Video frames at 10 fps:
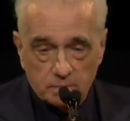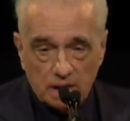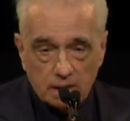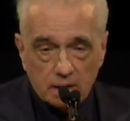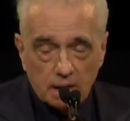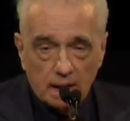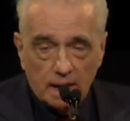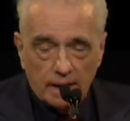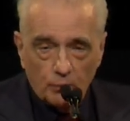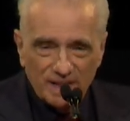I mean,
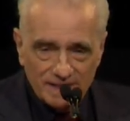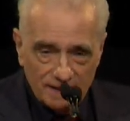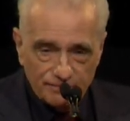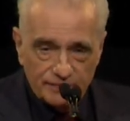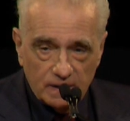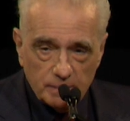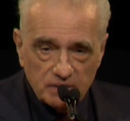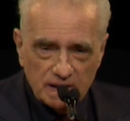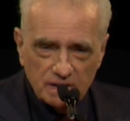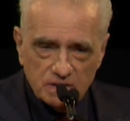and with that film,
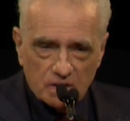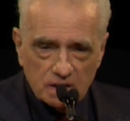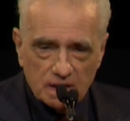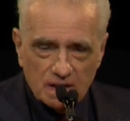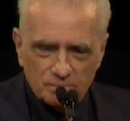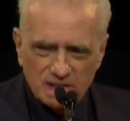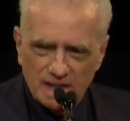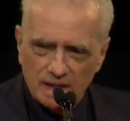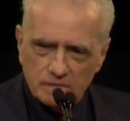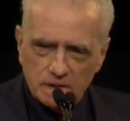everything started to come
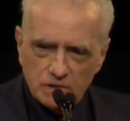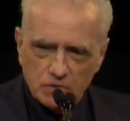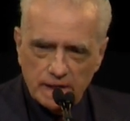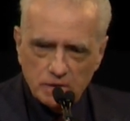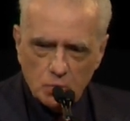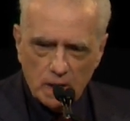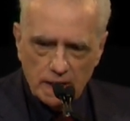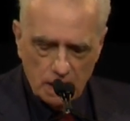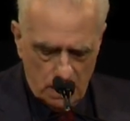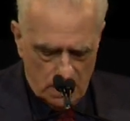together in a strange way.